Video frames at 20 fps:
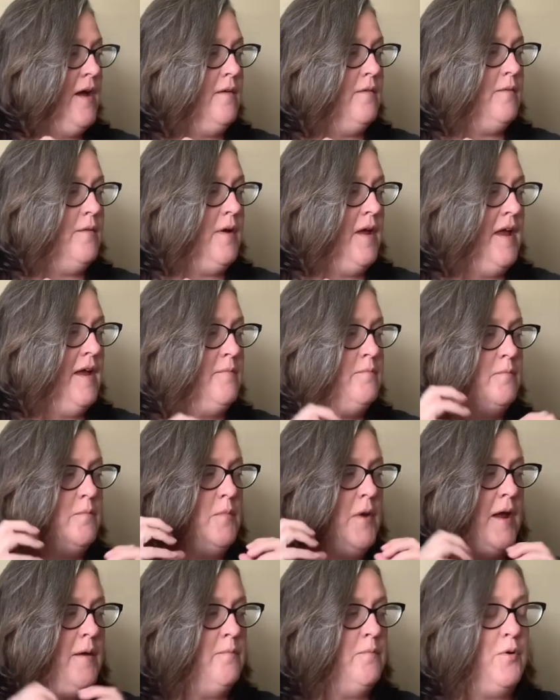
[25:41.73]

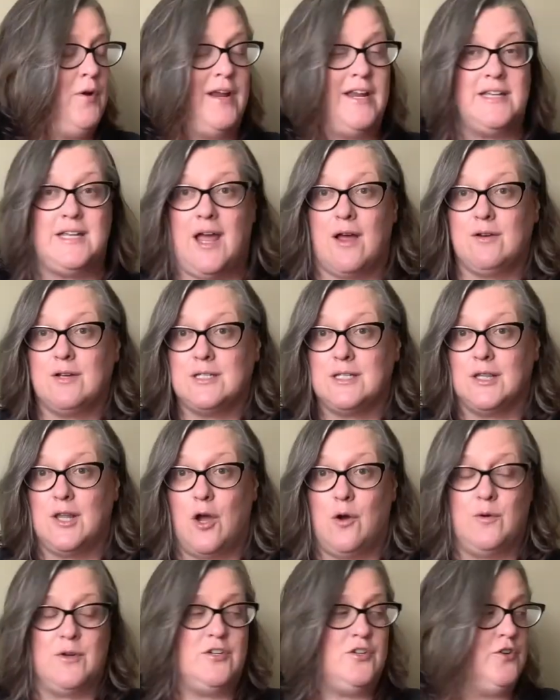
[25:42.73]
and bring it down as
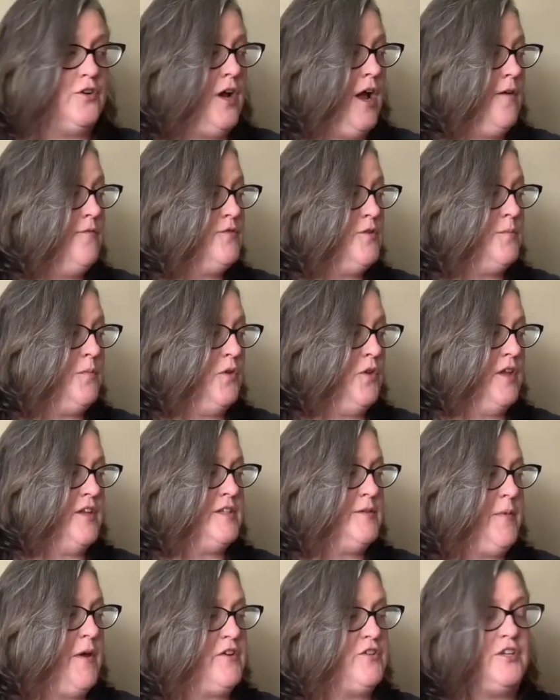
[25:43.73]
low as you're comfortable,
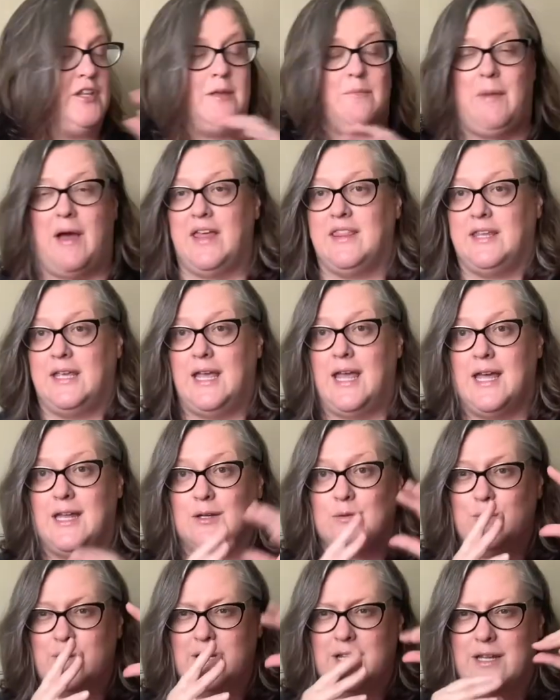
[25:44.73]
especially by the
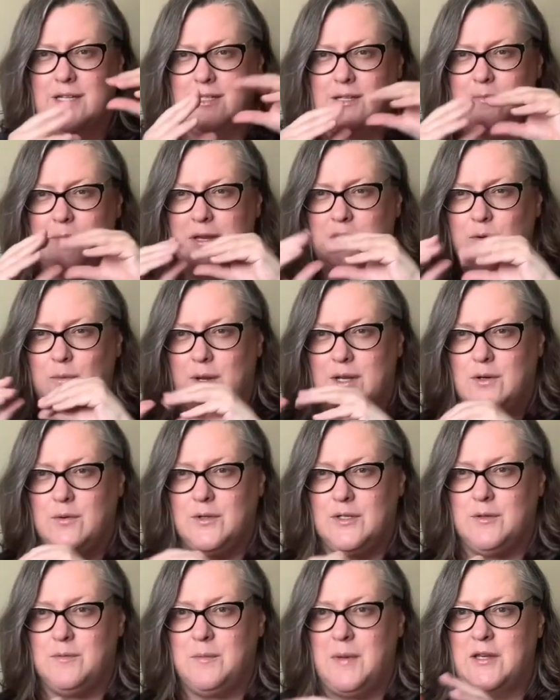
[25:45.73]
end. We get diminuendo,
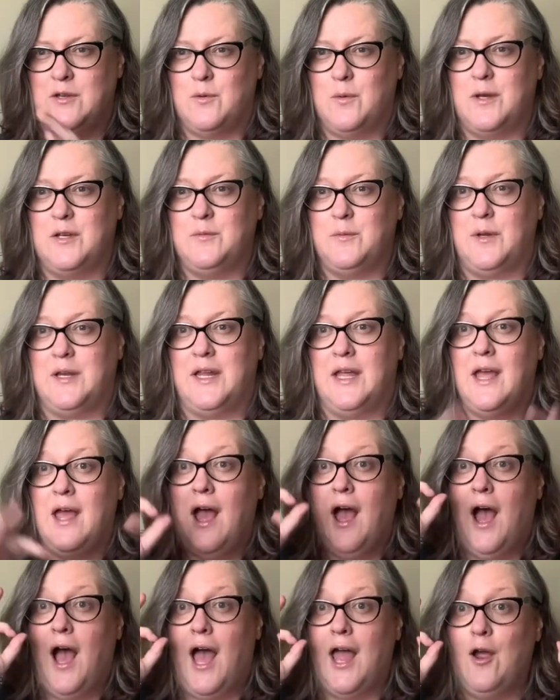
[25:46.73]
diminuendo.
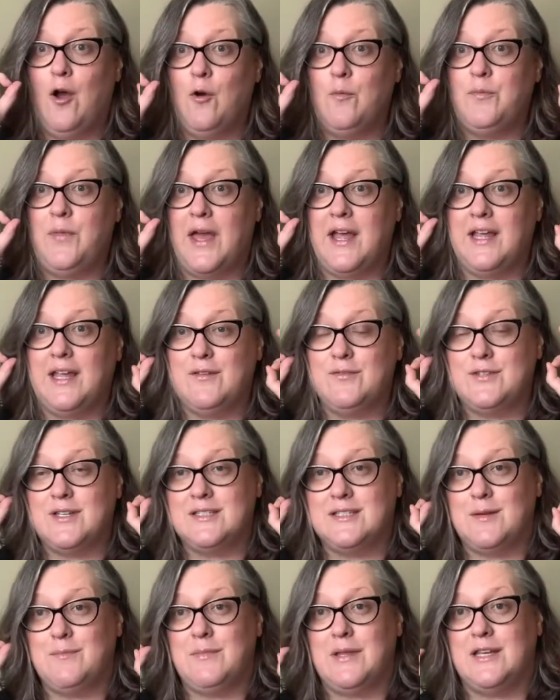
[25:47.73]
I hope that gives us
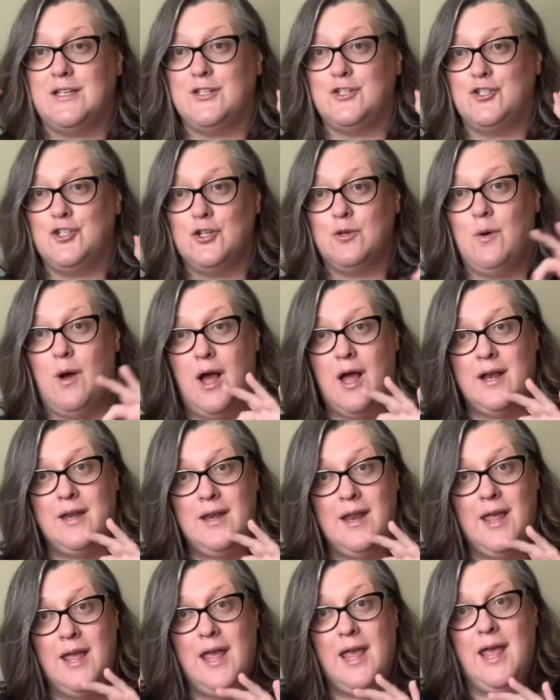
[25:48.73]
something to chew on,
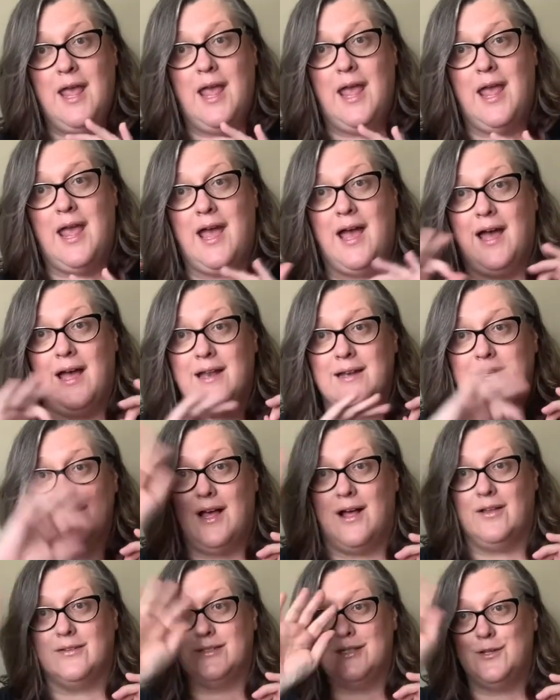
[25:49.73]
and
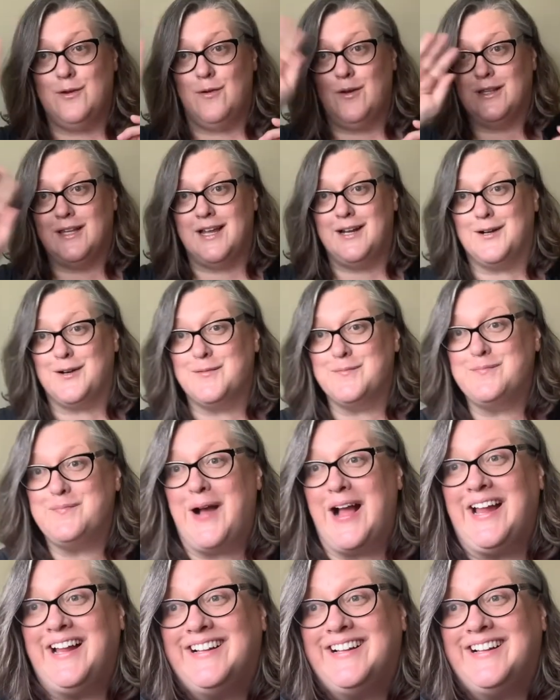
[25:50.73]
I'll see you all later. Bye.